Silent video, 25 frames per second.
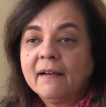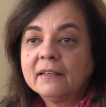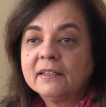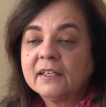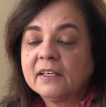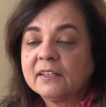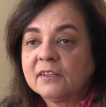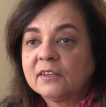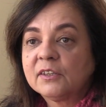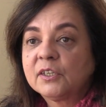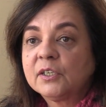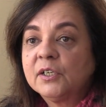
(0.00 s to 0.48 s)

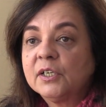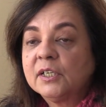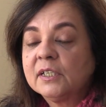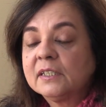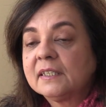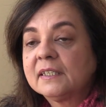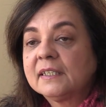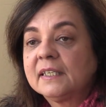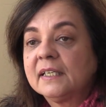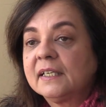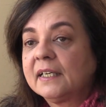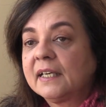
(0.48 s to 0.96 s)
The
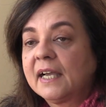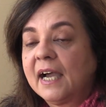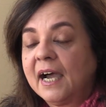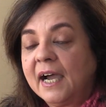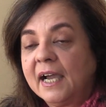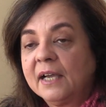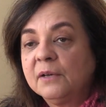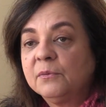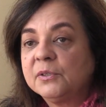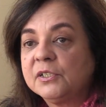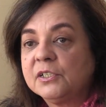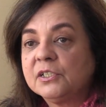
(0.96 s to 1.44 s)
third thing
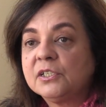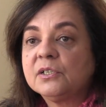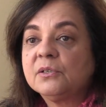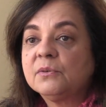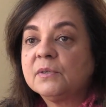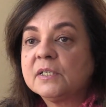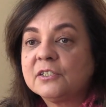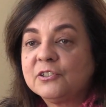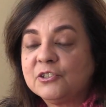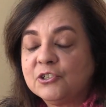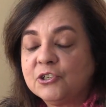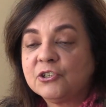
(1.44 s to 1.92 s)
I would
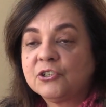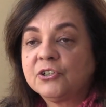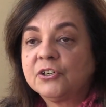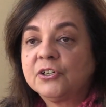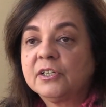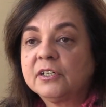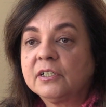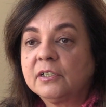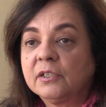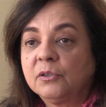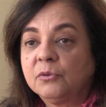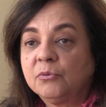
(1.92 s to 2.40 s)
do is
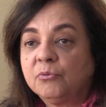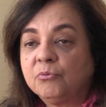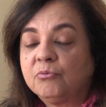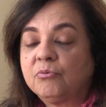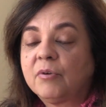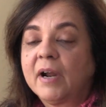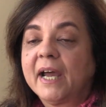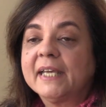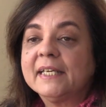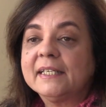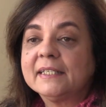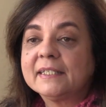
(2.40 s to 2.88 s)
journal,
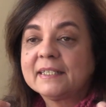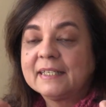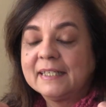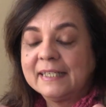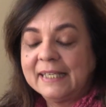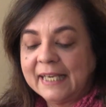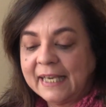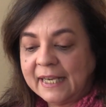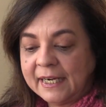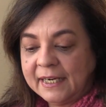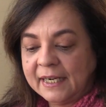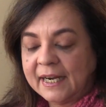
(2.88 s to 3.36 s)
write,
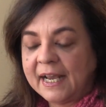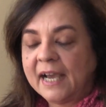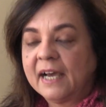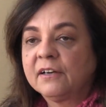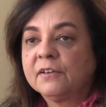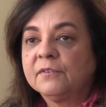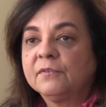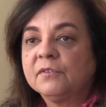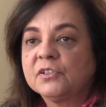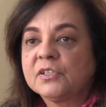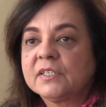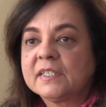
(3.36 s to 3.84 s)
get it
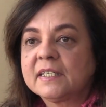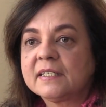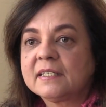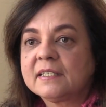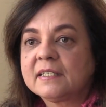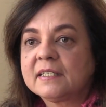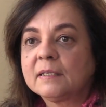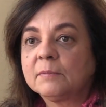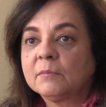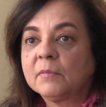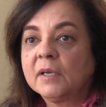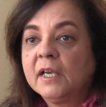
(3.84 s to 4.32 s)
out of your
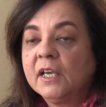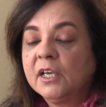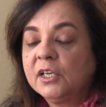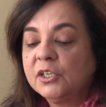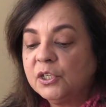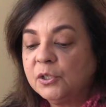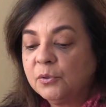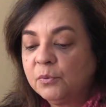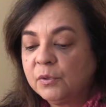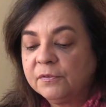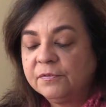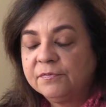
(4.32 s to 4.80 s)
system.
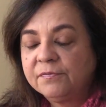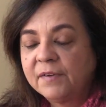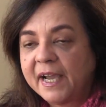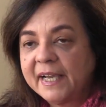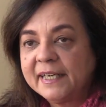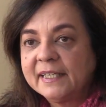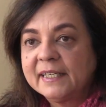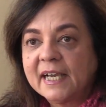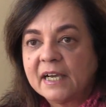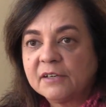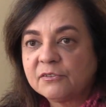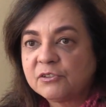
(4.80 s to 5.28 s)
You will
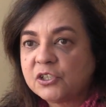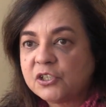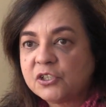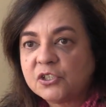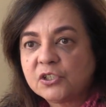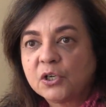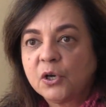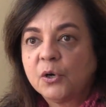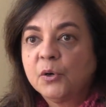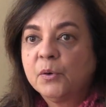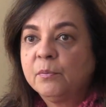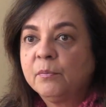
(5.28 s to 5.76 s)
find out
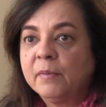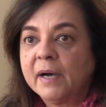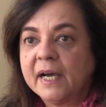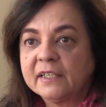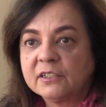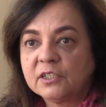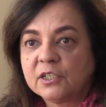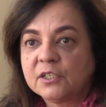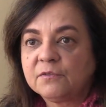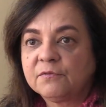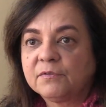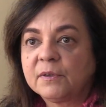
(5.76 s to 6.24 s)
so
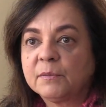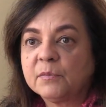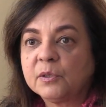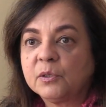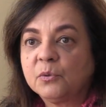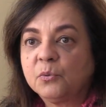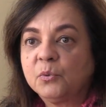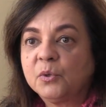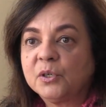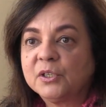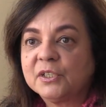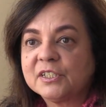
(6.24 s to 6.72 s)
much from
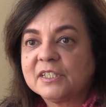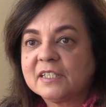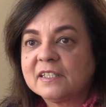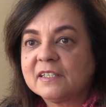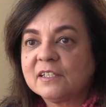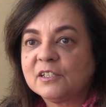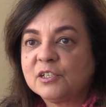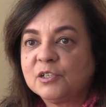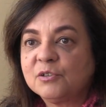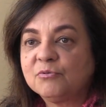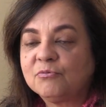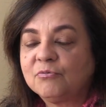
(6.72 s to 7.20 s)
the words
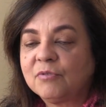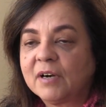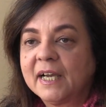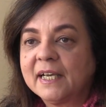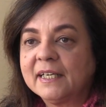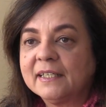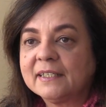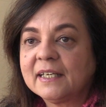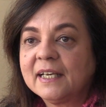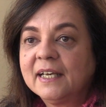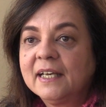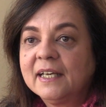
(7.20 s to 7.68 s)
that you
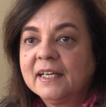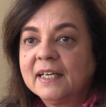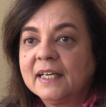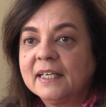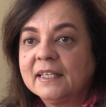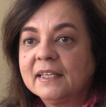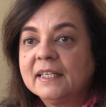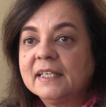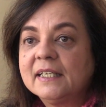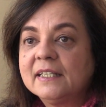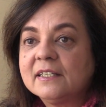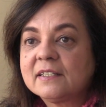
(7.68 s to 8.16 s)
write.
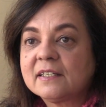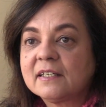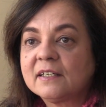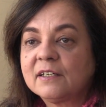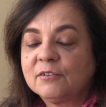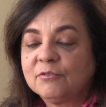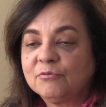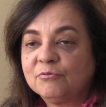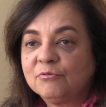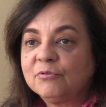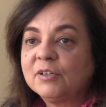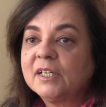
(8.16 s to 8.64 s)
And these
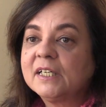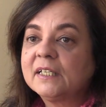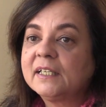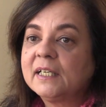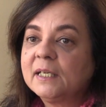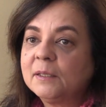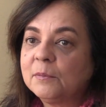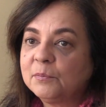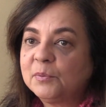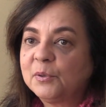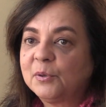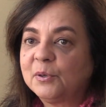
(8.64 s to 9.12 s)
are
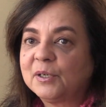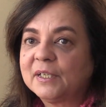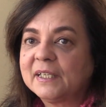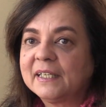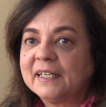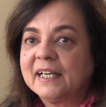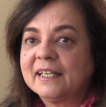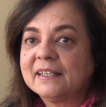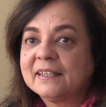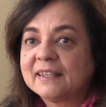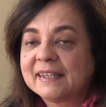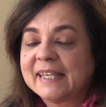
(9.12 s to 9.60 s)
really
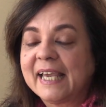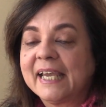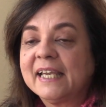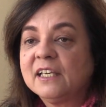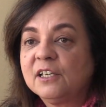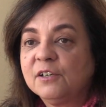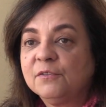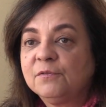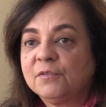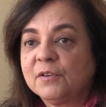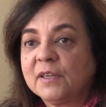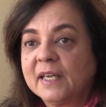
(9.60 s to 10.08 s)
important. And
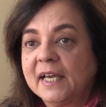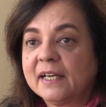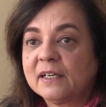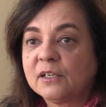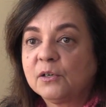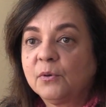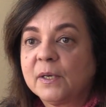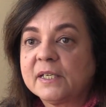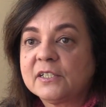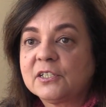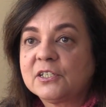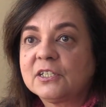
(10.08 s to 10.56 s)
thank you for
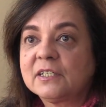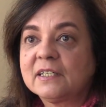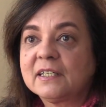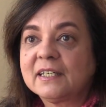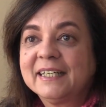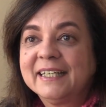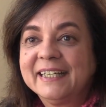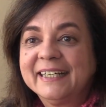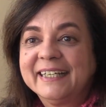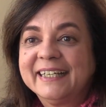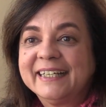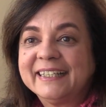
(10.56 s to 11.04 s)
that
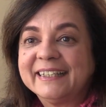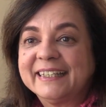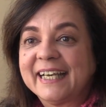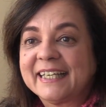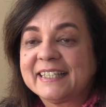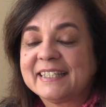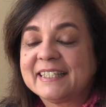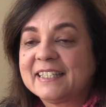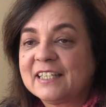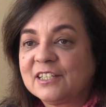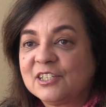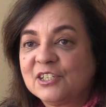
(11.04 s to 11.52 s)
question.
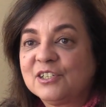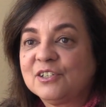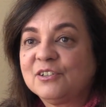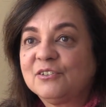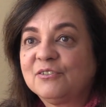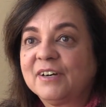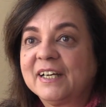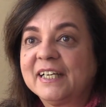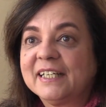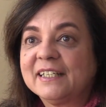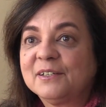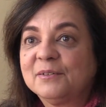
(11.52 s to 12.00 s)
That's such a
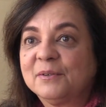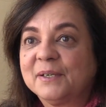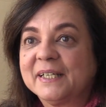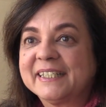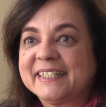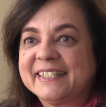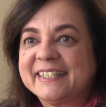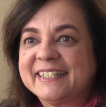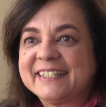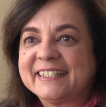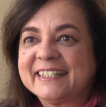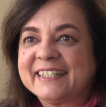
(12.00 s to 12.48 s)
great
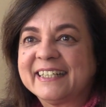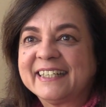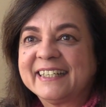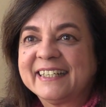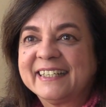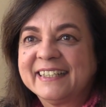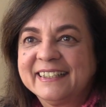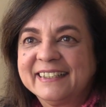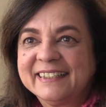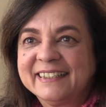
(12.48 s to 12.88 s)
question.